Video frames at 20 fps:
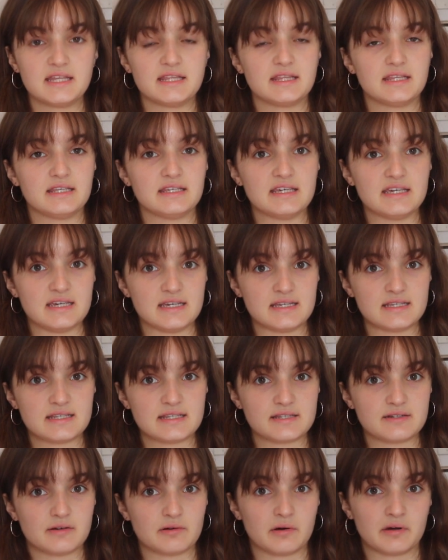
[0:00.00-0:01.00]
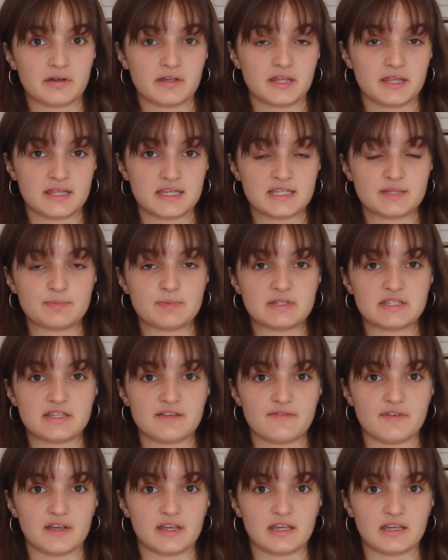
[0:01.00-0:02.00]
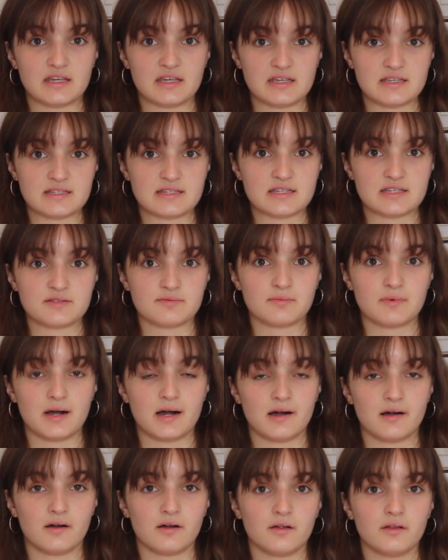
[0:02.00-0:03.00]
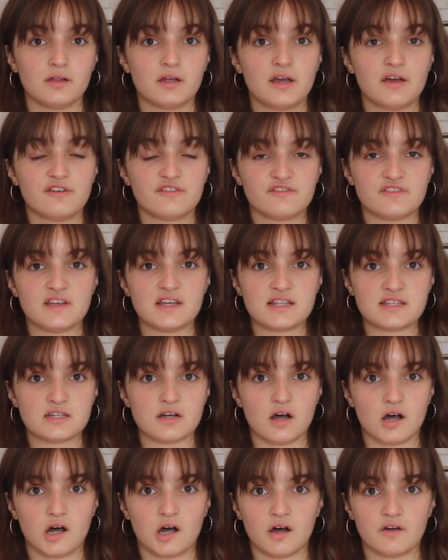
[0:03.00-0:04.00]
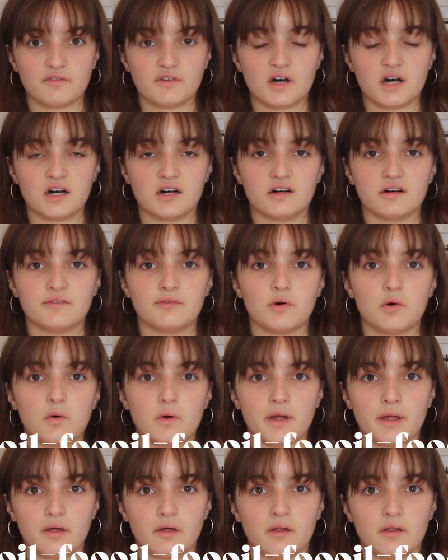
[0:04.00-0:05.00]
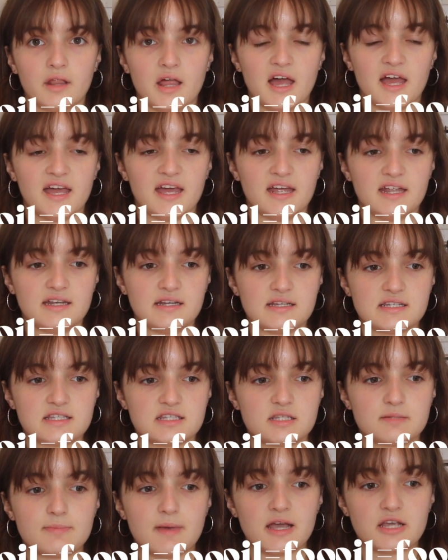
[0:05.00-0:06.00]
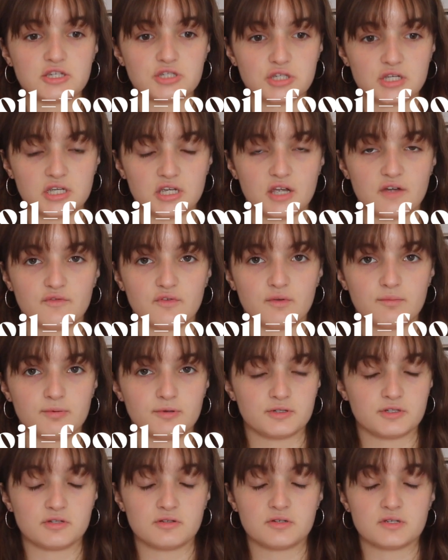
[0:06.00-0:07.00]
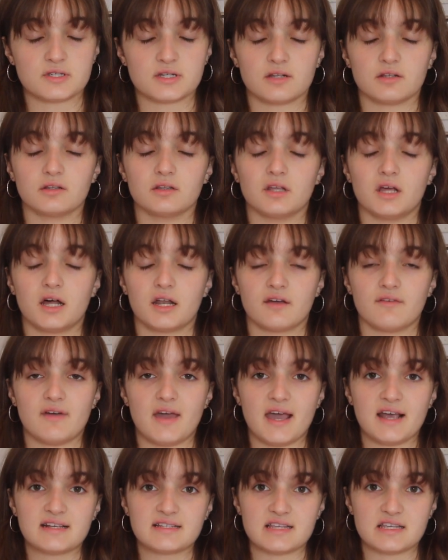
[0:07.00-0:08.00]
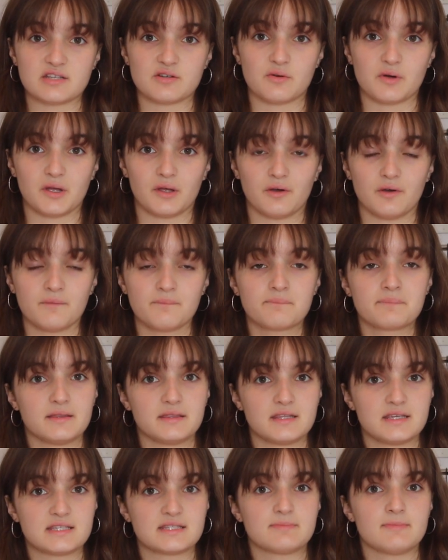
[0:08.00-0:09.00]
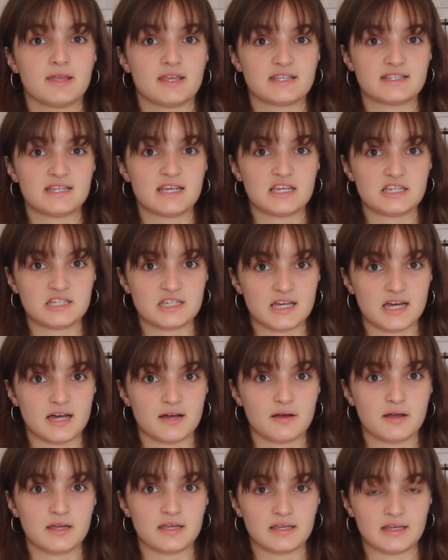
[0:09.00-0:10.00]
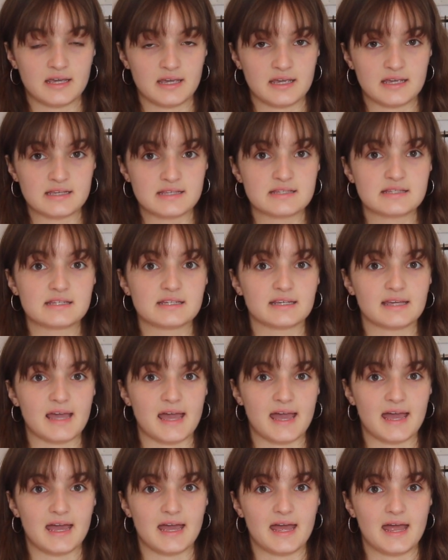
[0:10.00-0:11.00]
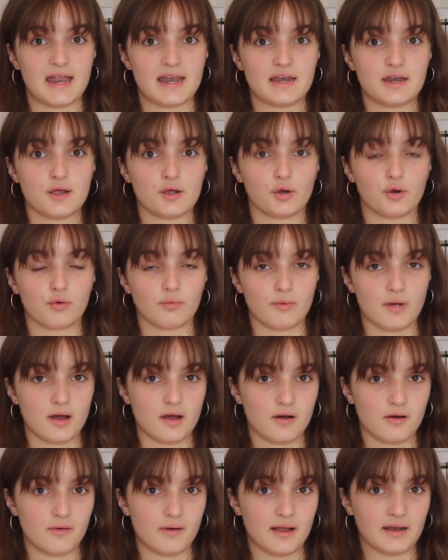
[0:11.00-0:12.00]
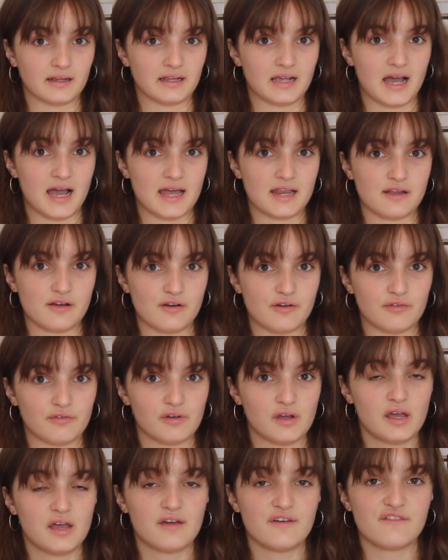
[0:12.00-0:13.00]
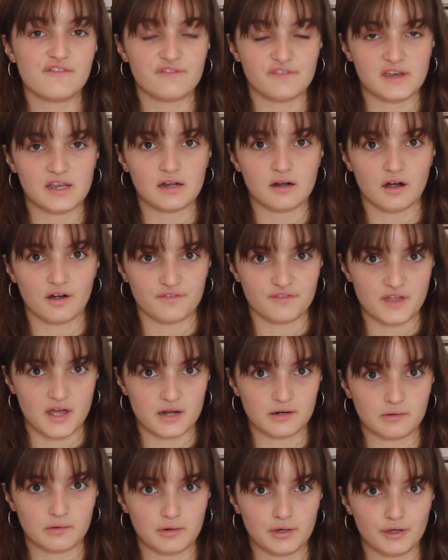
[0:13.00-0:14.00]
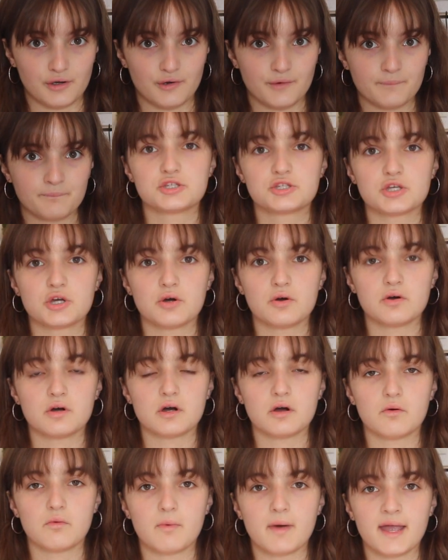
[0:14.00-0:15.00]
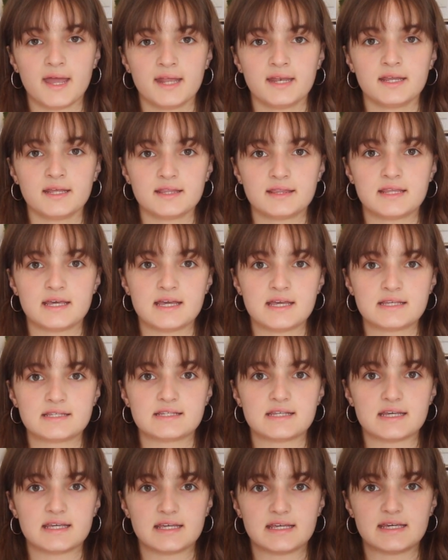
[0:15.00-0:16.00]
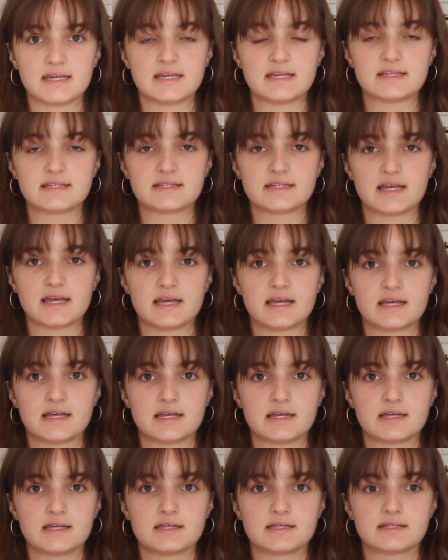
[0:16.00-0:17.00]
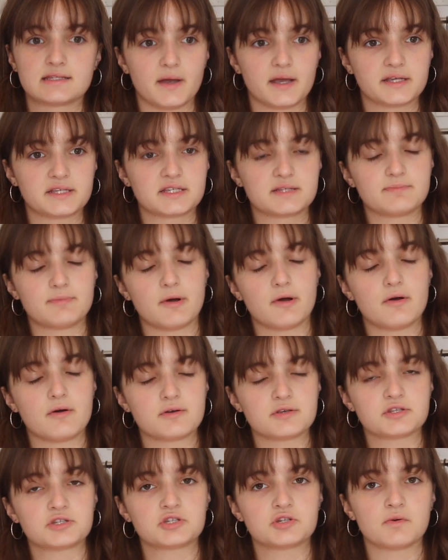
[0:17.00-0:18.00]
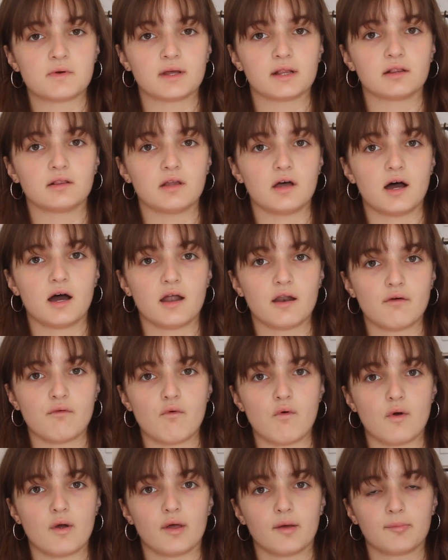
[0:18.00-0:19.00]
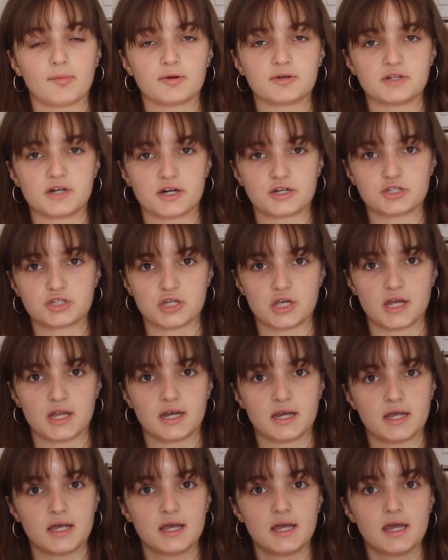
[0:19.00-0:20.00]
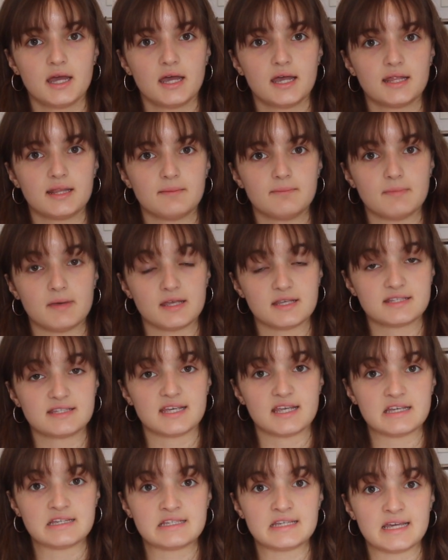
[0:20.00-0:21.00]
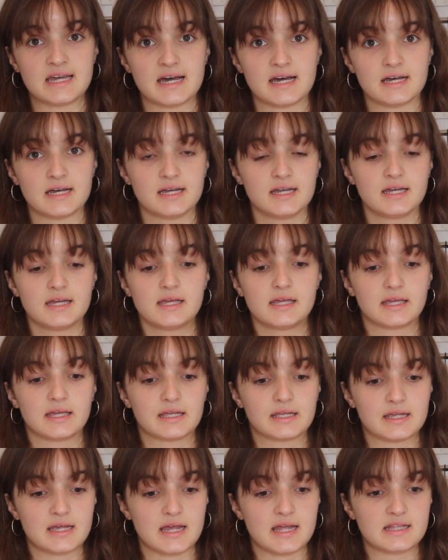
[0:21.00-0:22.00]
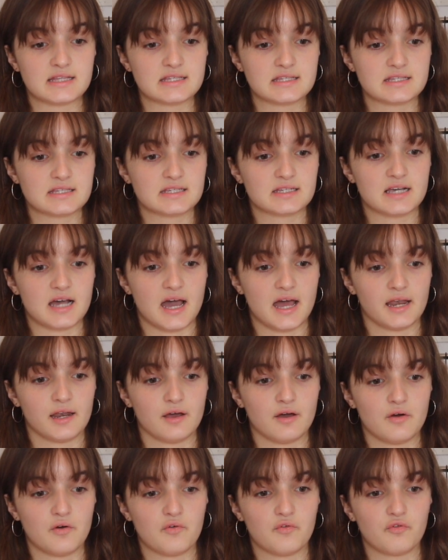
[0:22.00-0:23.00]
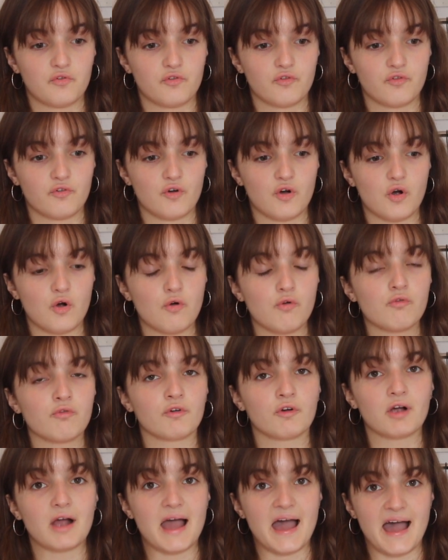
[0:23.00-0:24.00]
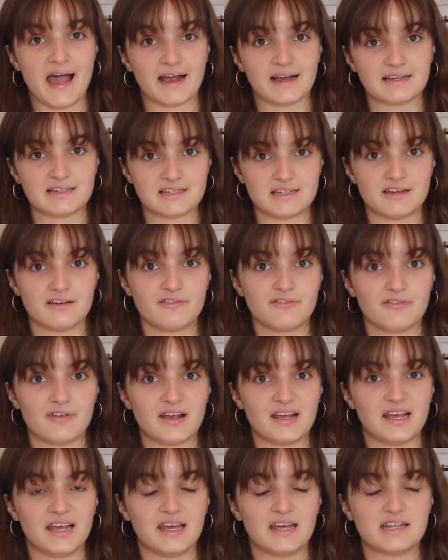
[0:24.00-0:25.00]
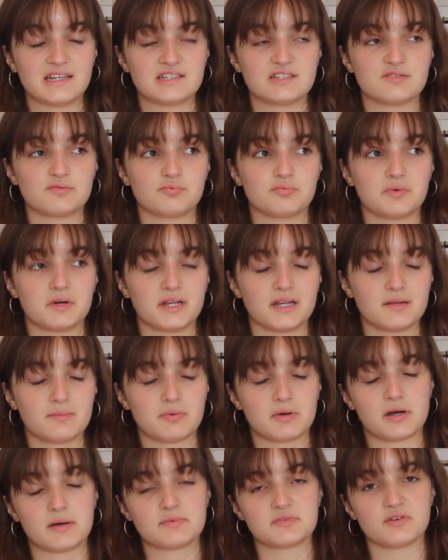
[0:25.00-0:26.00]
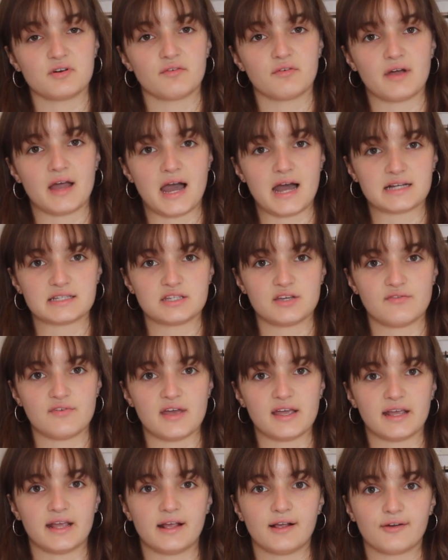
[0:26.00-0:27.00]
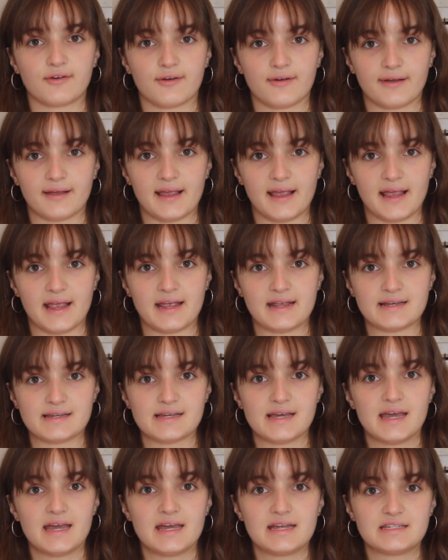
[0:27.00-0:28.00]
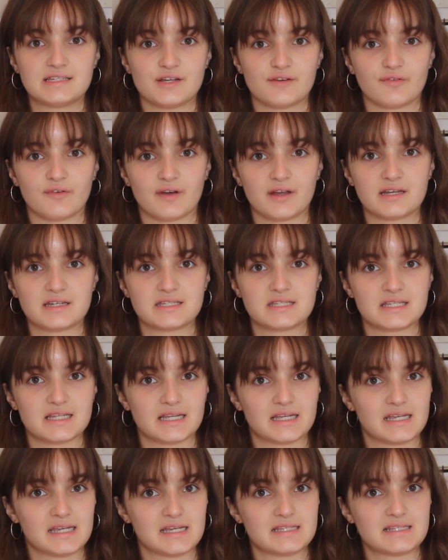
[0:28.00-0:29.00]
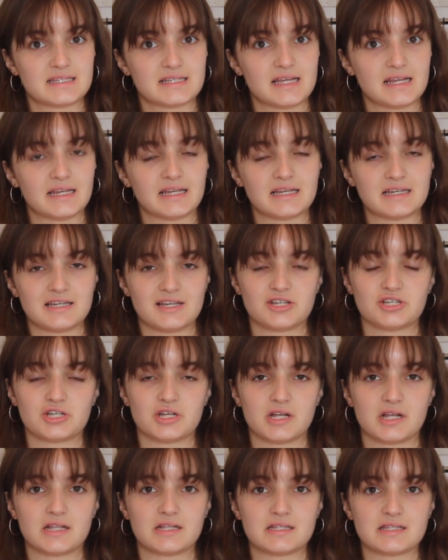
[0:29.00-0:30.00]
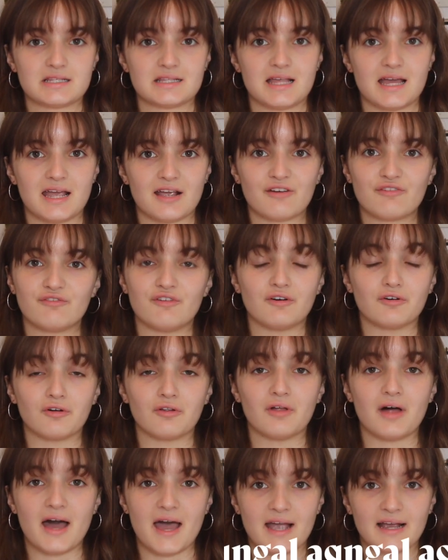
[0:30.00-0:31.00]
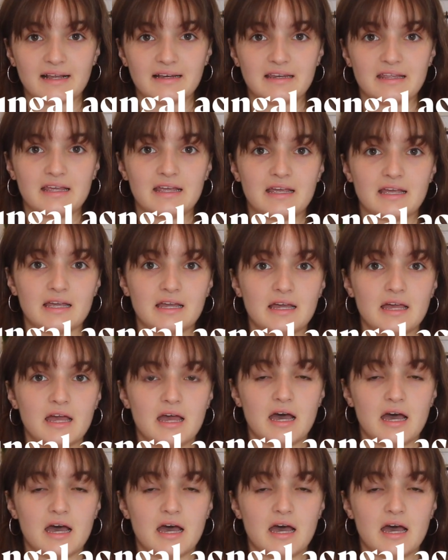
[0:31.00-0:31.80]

yeast, or this specific yeast as well, feeds off of oil, and especially if you produce a lot of excess oil, this Melissagia yeast can grow and kind of feed off that oil. So when this yeast is exposed to a lot of oil production, Melissagia gets kind of overactive, and when it becomes overactive, it can create different skin conditions like fungal acne.